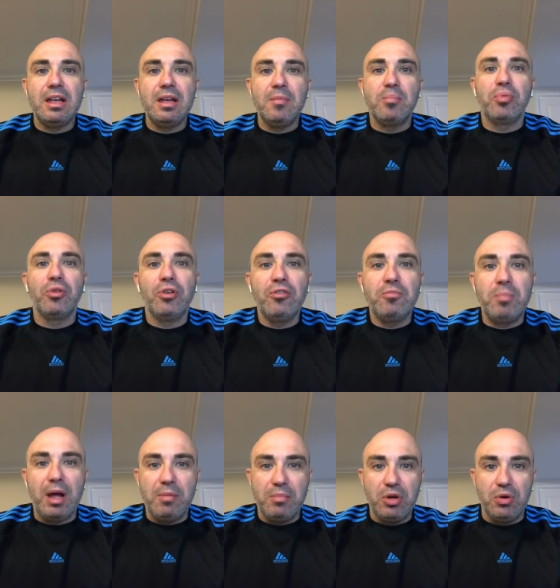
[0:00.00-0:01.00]
improved
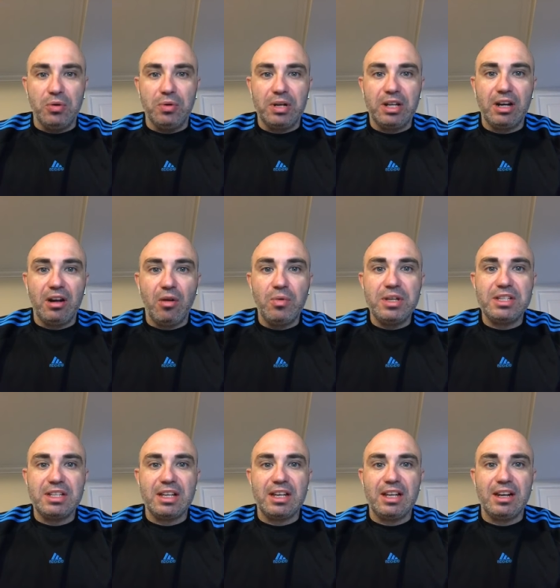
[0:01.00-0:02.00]
my mood. It
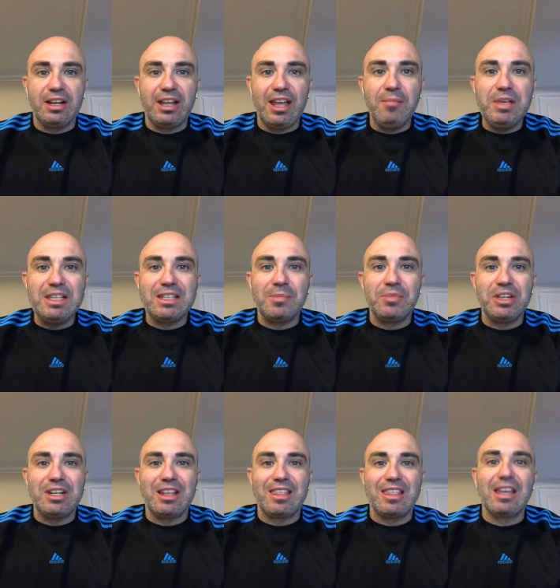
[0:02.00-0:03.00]
always it gave me
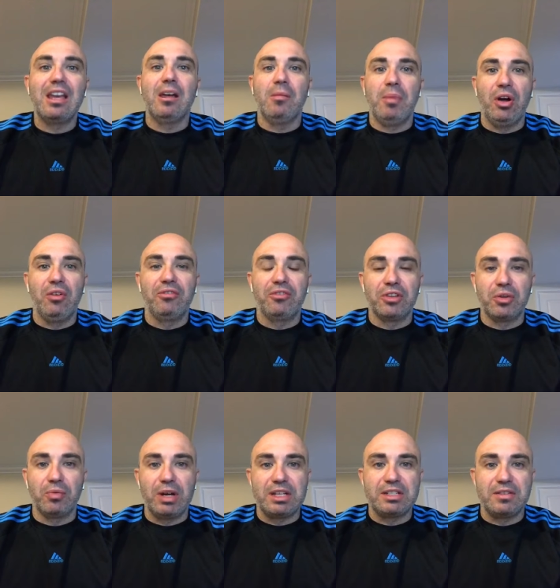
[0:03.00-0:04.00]
something to think about for the
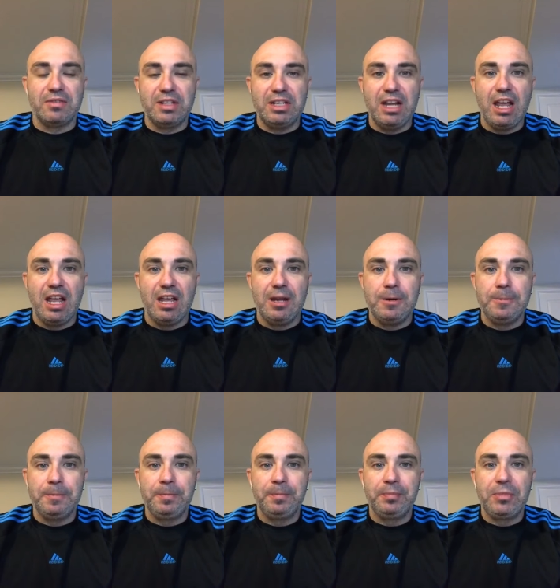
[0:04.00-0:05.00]
rest of the day.
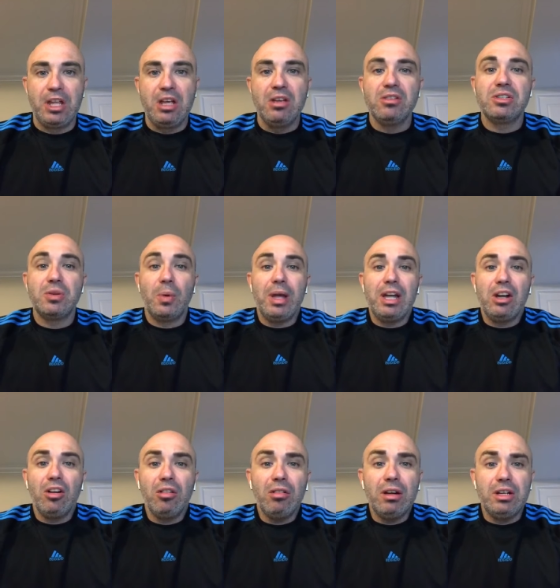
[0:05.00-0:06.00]
So I
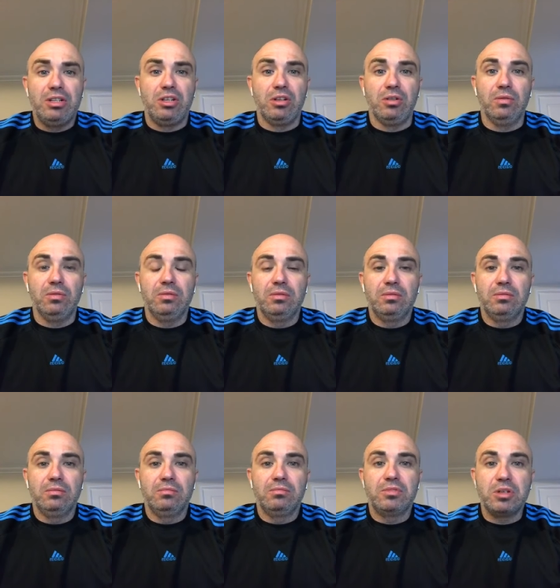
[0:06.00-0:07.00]
encourage you,
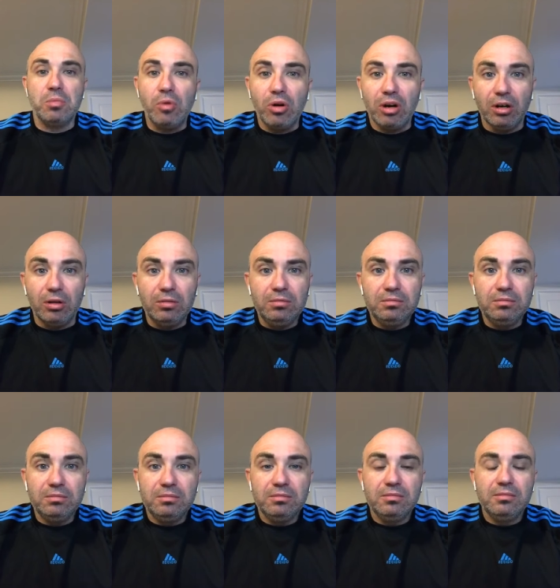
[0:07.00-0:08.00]
tomorrow
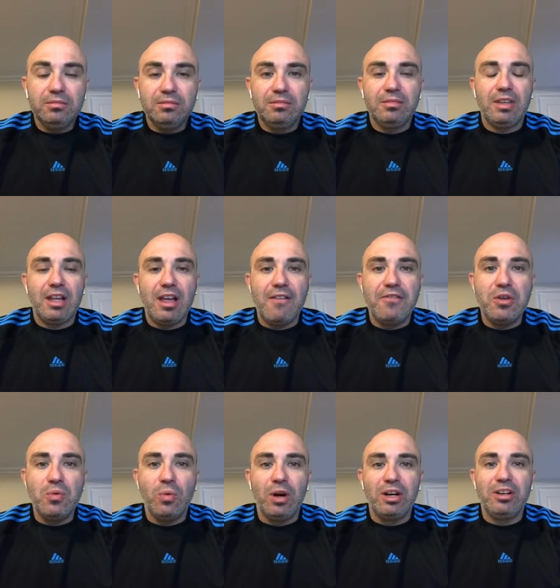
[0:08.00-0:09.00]
if
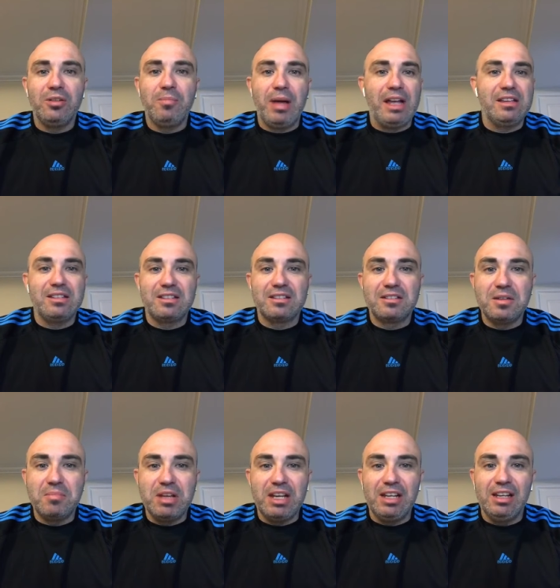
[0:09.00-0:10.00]
you want your best to
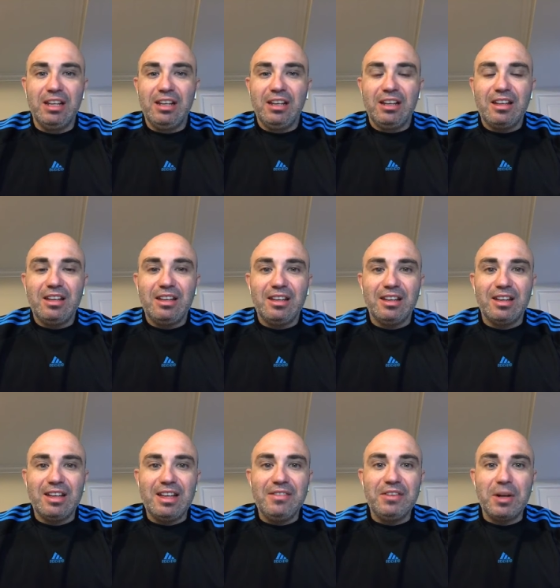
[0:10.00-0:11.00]
be
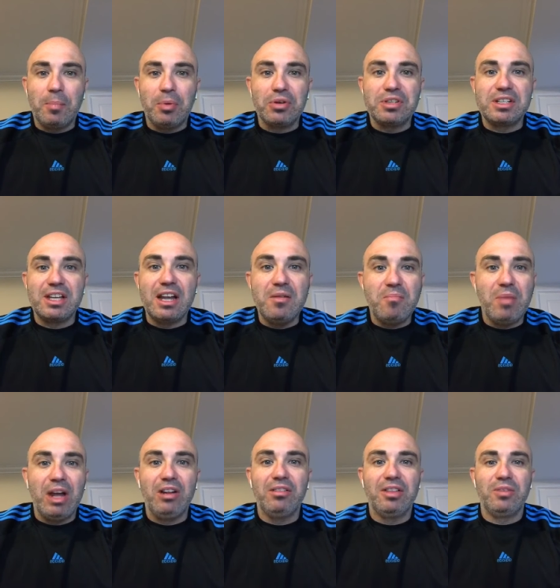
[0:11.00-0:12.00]
even a percent
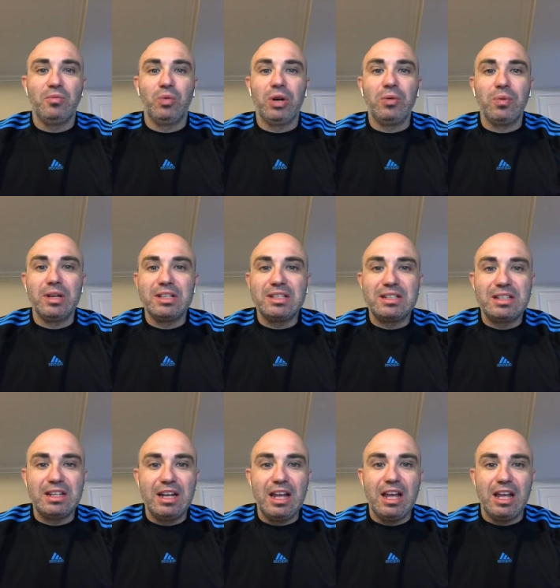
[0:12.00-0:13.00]
better than what it was
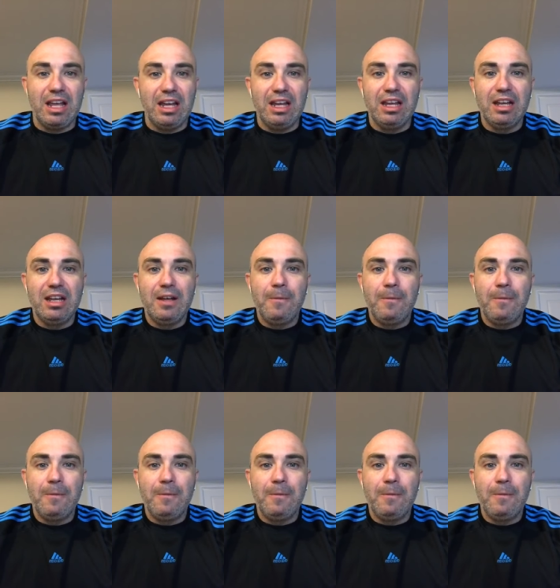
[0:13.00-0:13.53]
today,